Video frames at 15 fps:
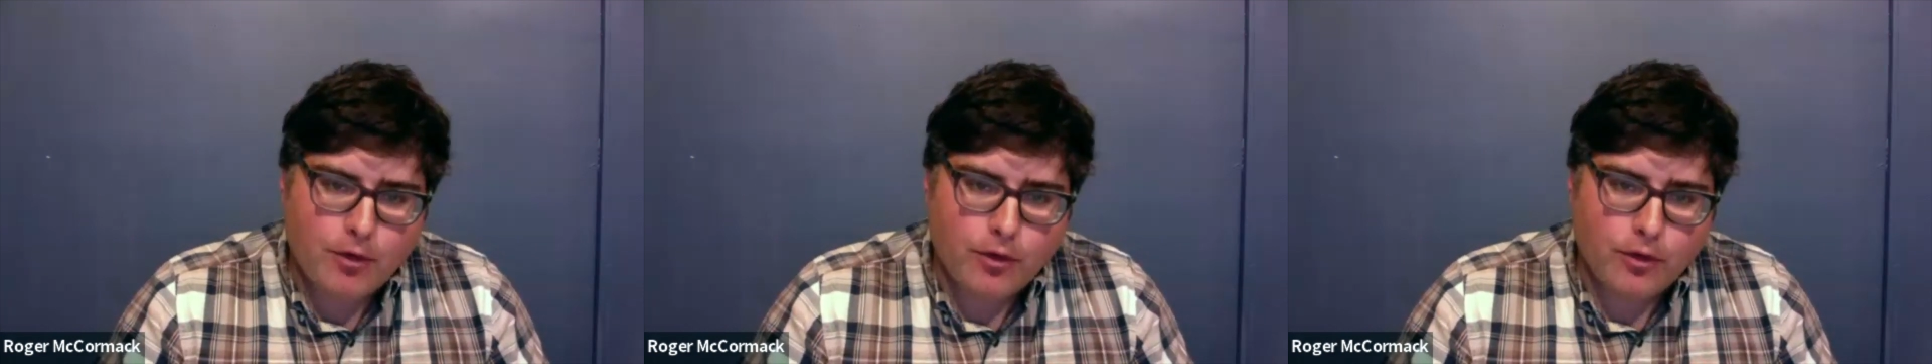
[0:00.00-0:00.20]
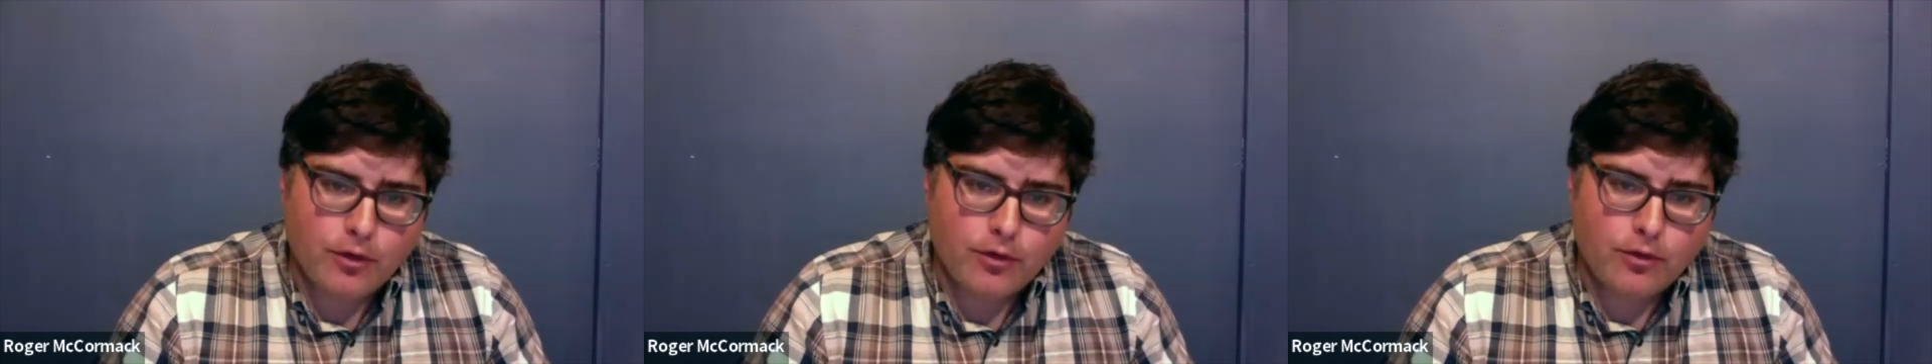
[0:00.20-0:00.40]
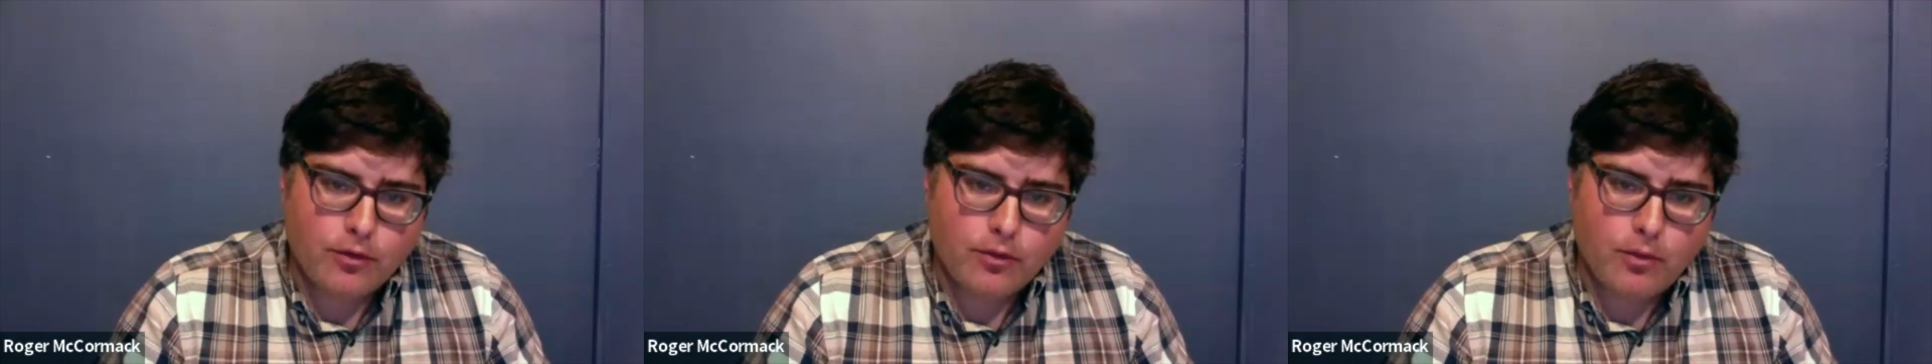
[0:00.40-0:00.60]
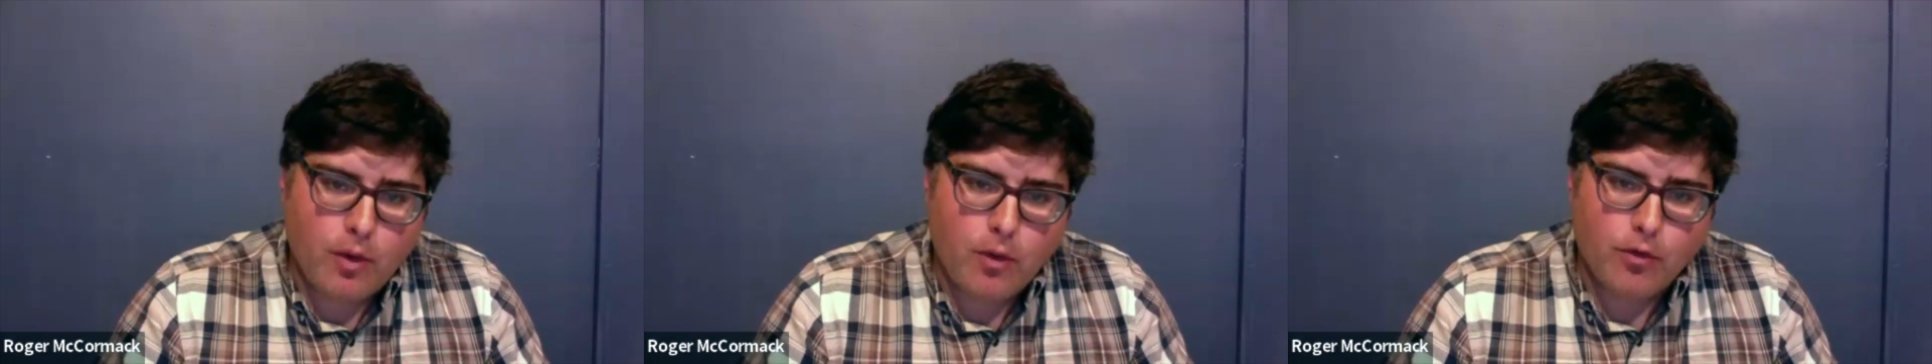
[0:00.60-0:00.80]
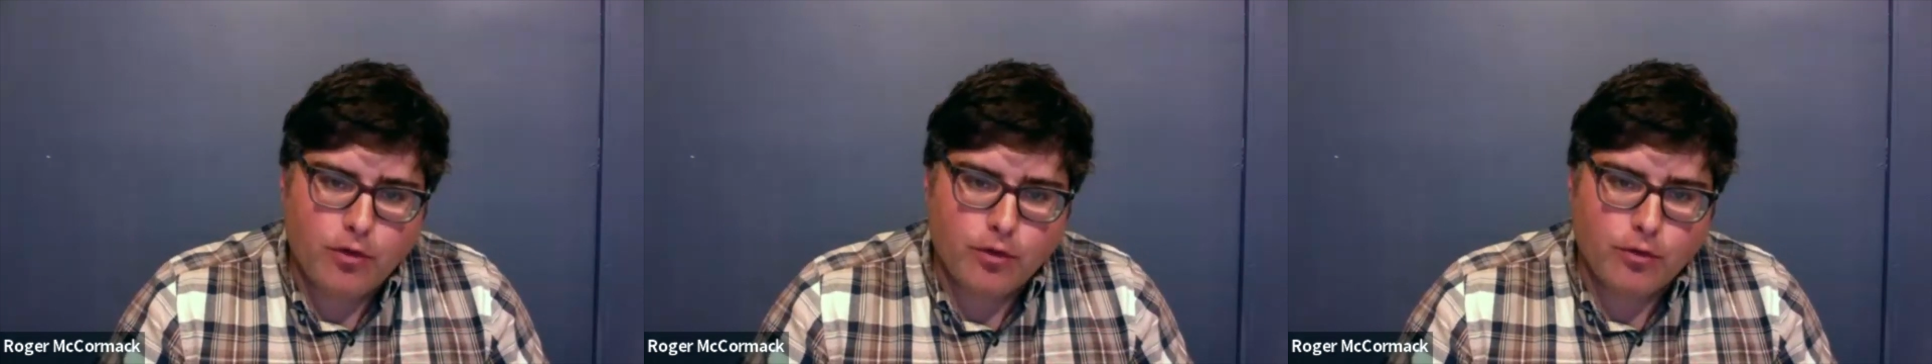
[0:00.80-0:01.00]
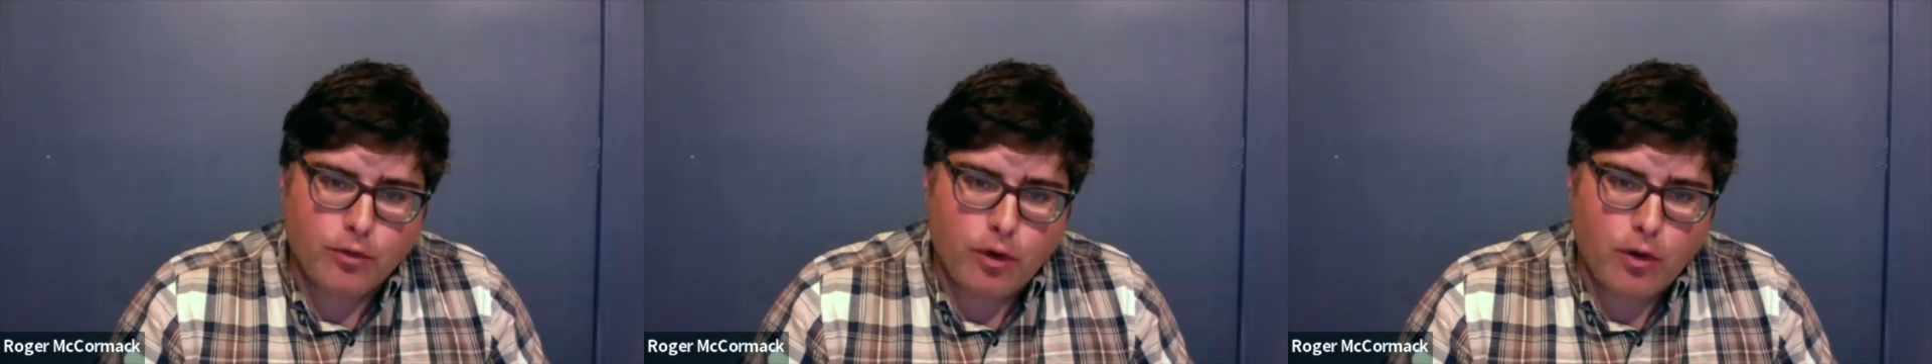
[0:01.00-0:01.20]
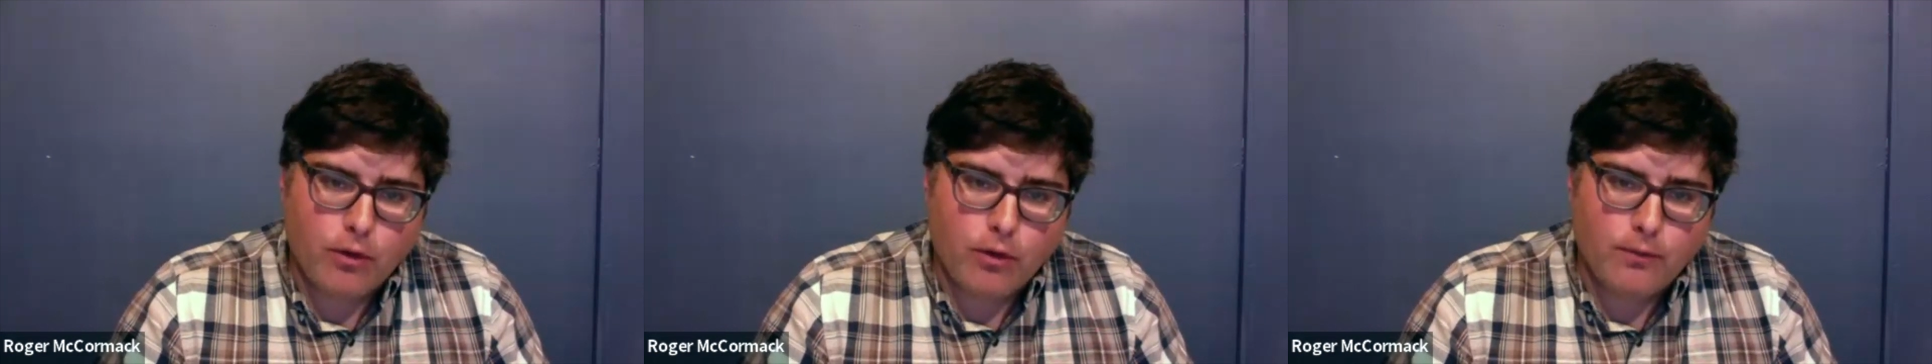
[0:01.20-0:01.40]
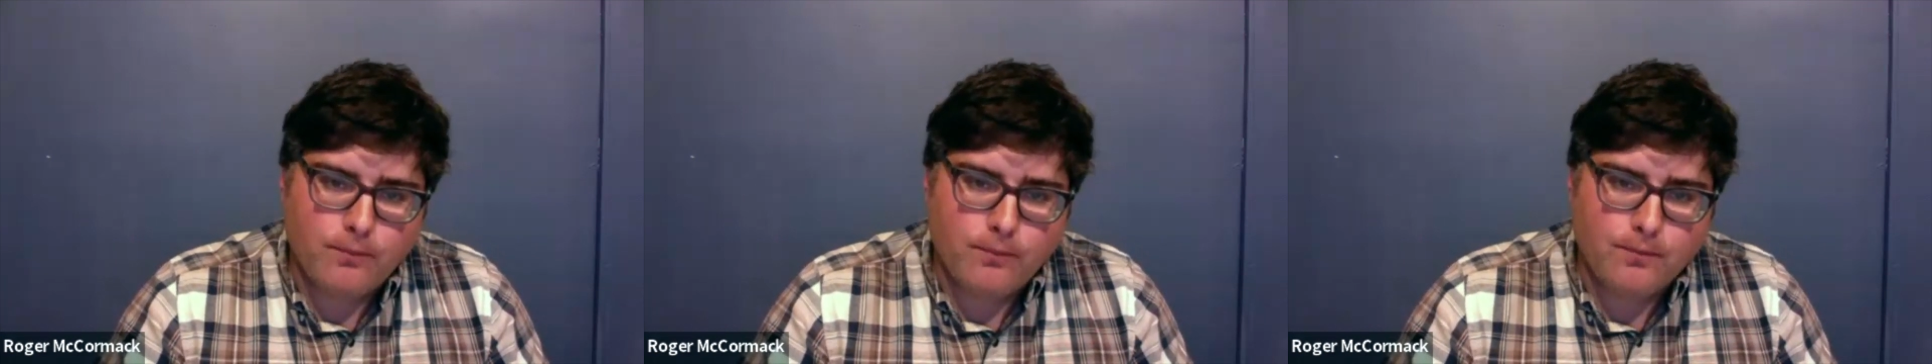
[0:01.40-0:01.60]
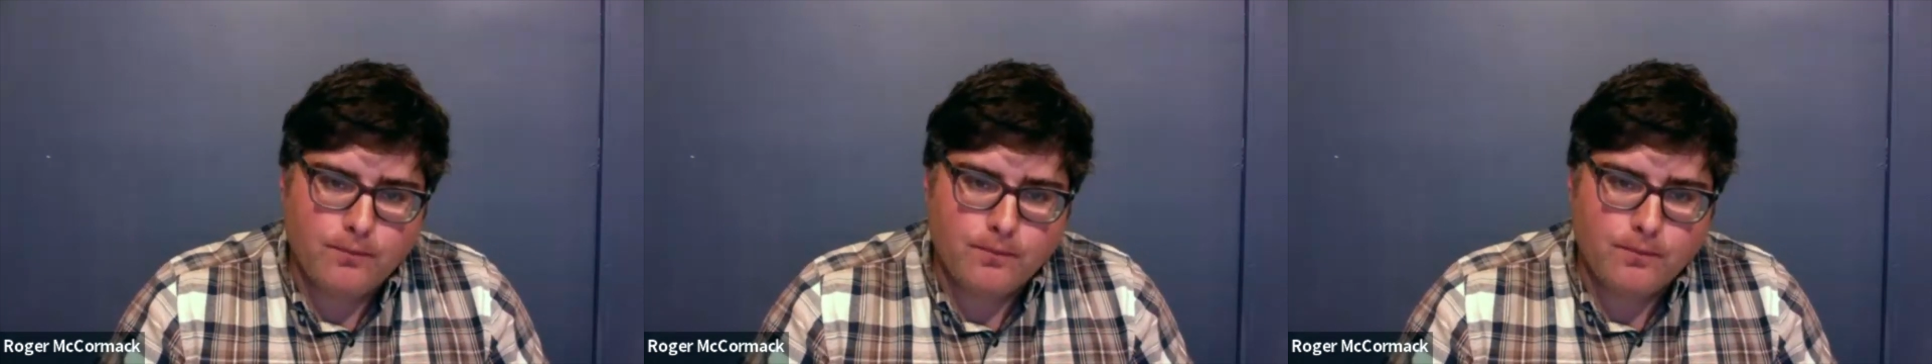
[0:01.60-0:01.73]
Uh, what was your role?